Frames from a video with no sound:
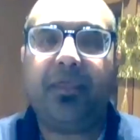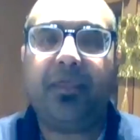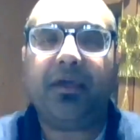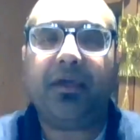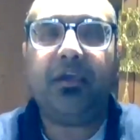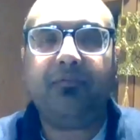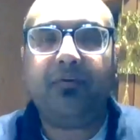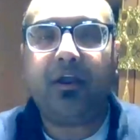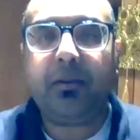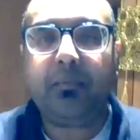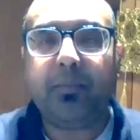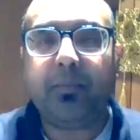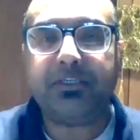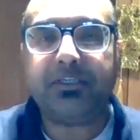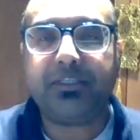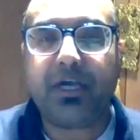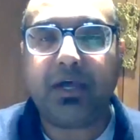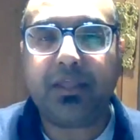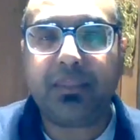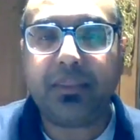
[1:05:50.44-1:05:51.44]
thank you very
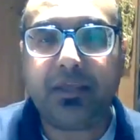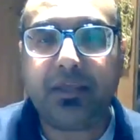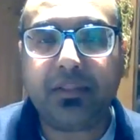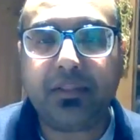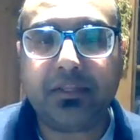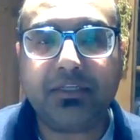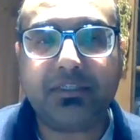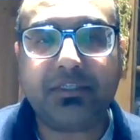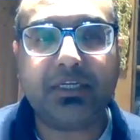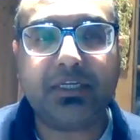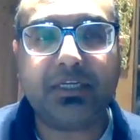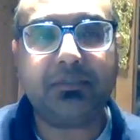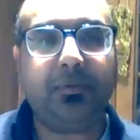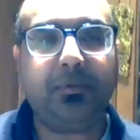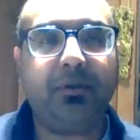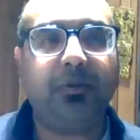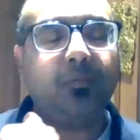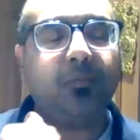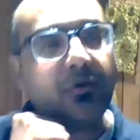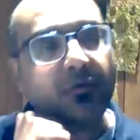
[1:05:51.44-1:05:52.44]
much. I think this has
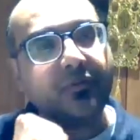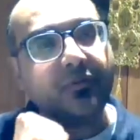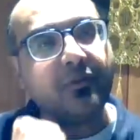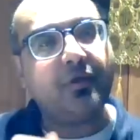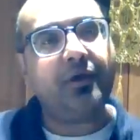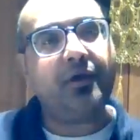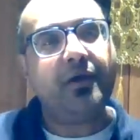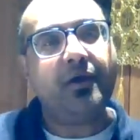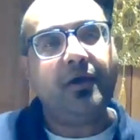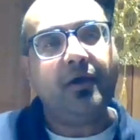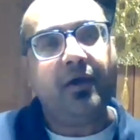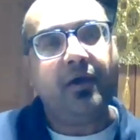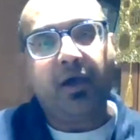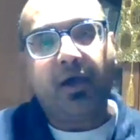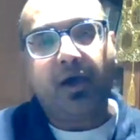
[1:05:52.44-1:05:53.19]
been one of the